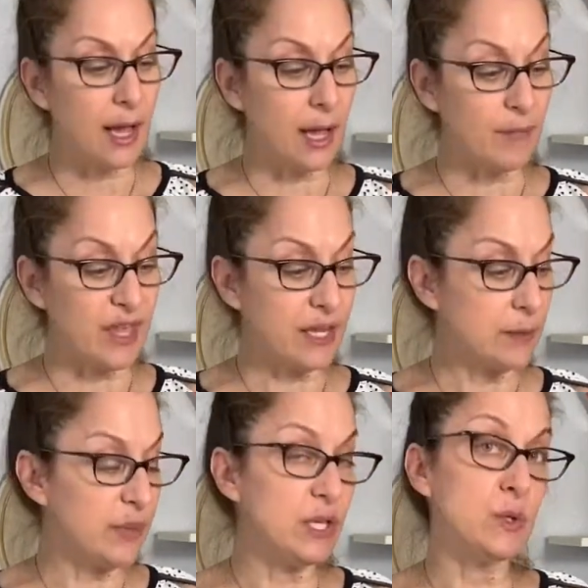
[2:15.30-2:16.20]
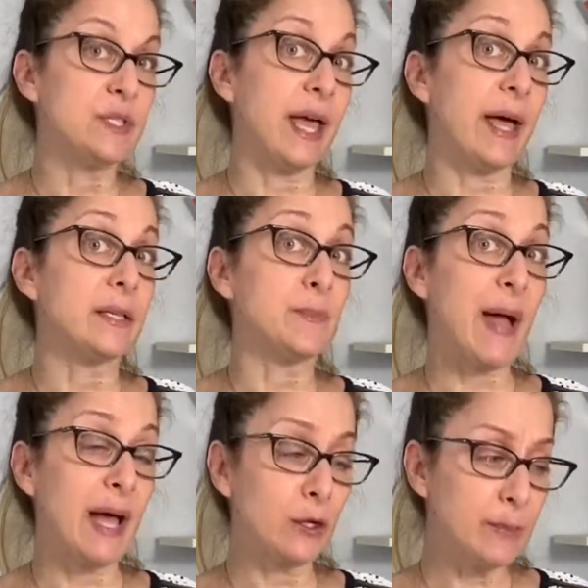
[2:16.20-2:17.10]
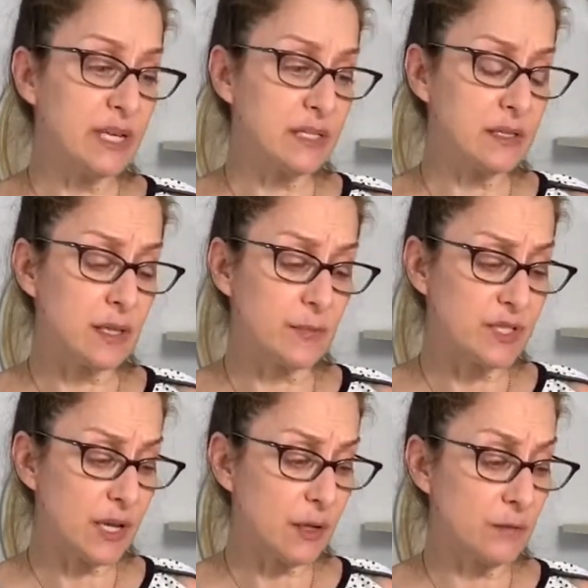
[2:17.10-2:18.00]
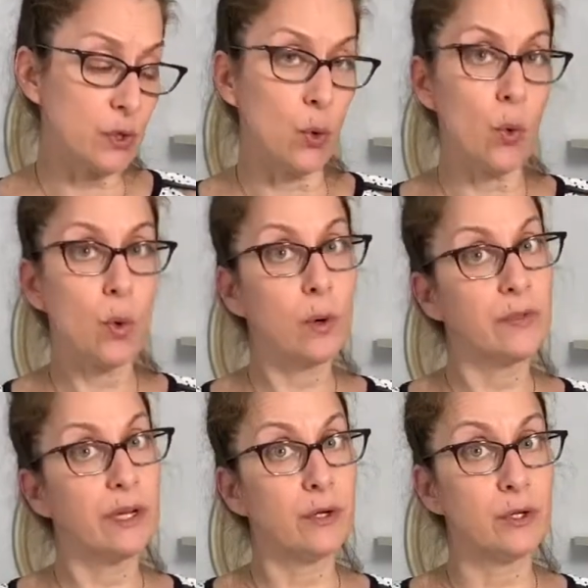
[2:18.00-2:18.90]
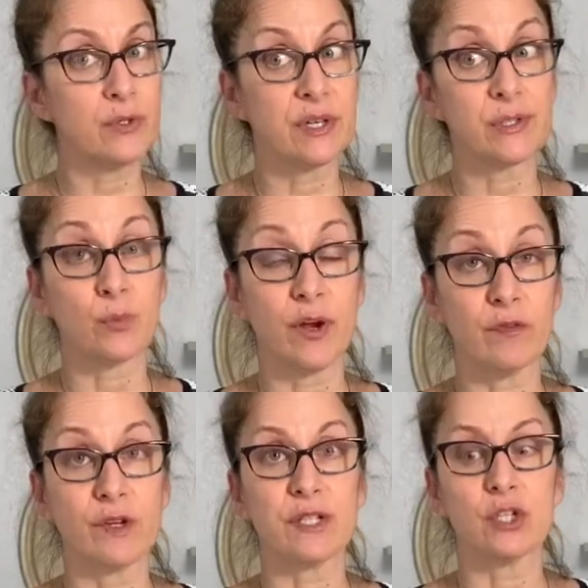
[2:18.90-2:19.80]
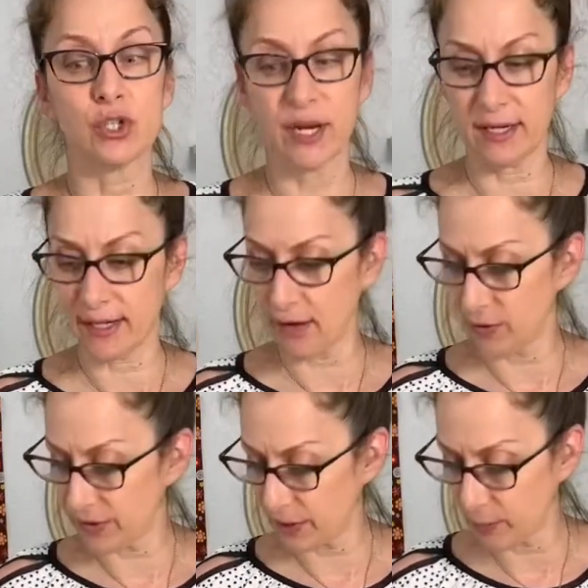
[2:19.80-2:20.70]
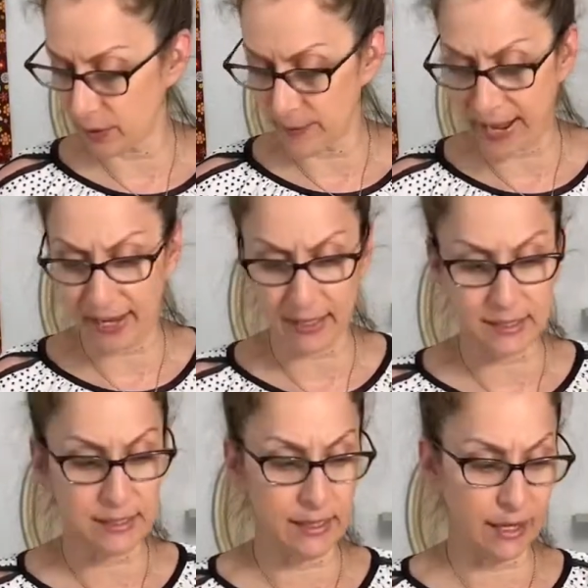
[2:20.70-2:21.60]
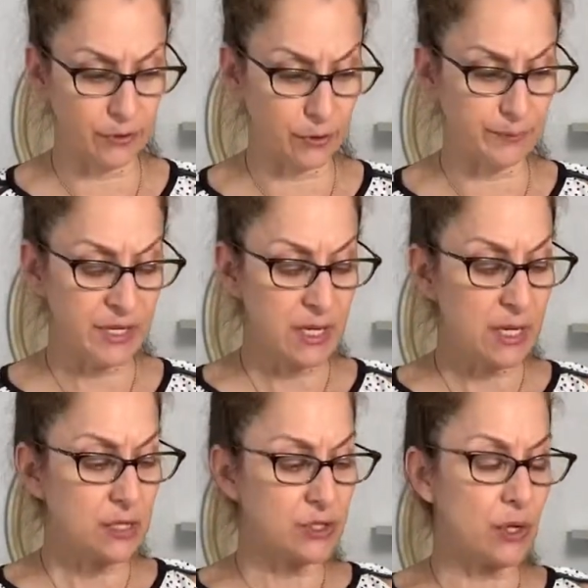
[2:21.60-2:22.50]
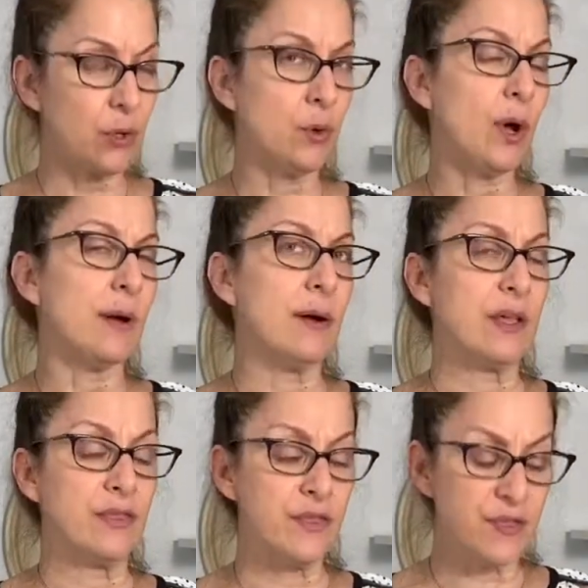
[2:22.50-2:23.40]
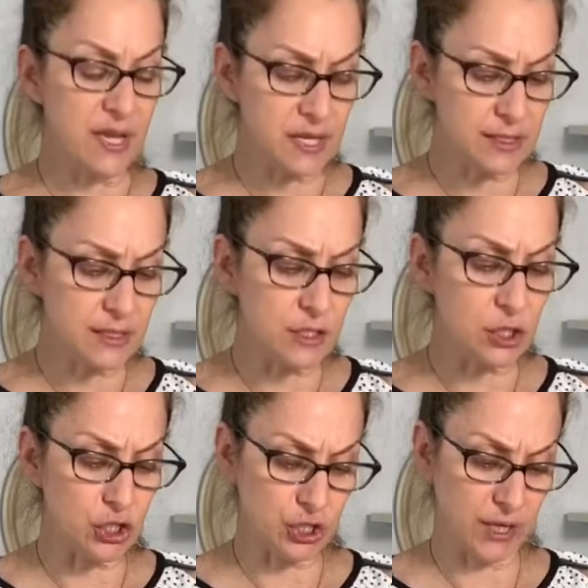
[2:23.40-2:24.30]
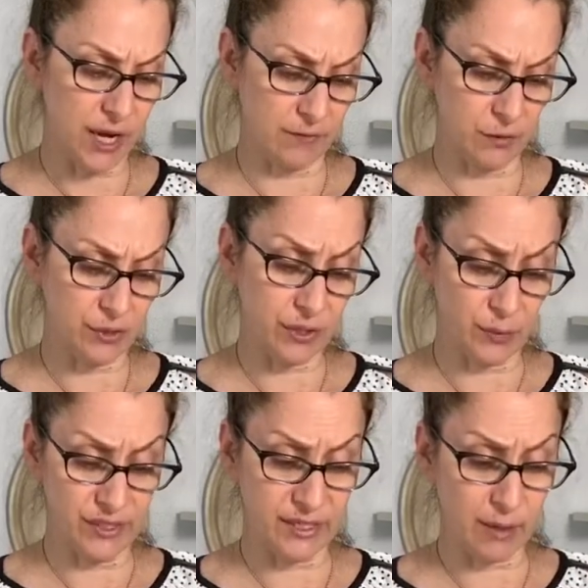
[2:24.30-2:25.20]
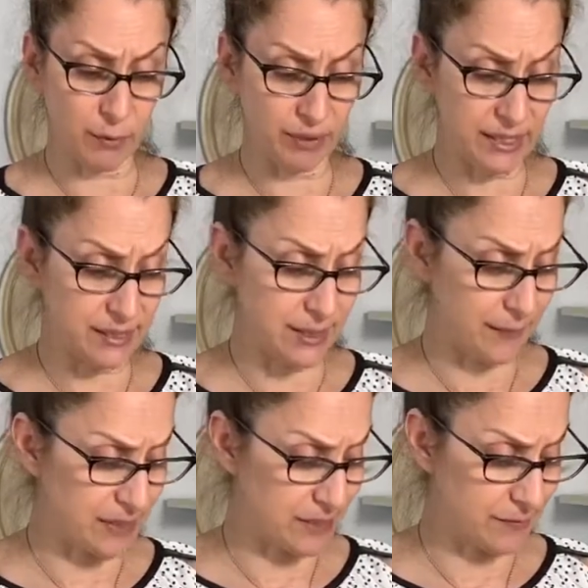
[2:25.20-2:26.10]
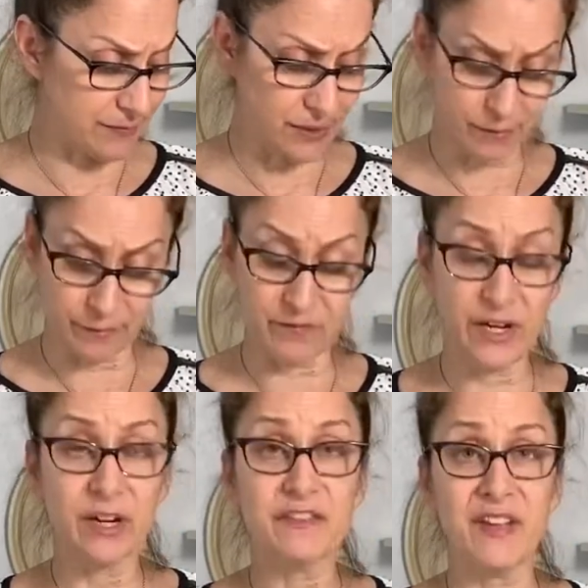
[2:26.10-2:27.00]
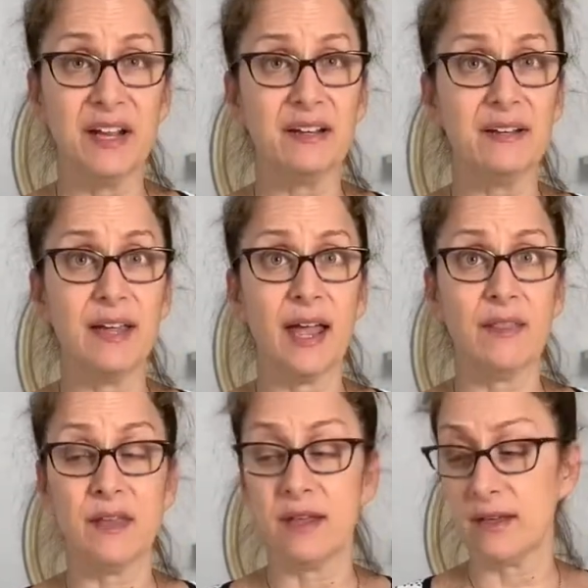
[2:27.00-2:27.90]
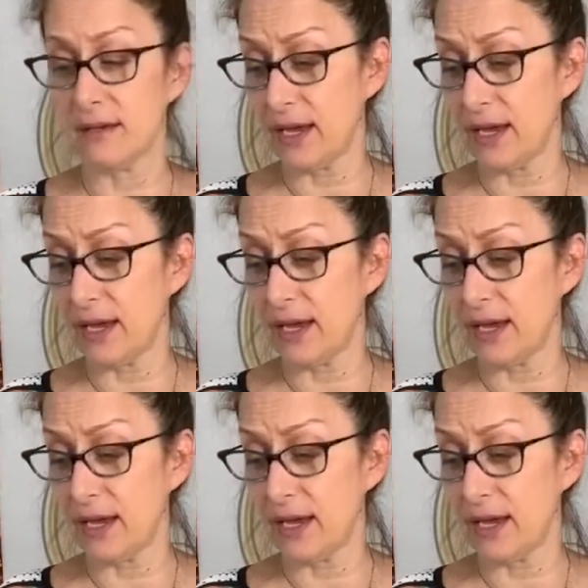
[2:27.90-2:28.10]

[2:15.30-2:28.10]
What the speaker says: They can be used as pattern pieces themselves, or they're used as a reference as you're getting everything put back together. So these cushion covers, and the reason I replaced them is they're very faded, and then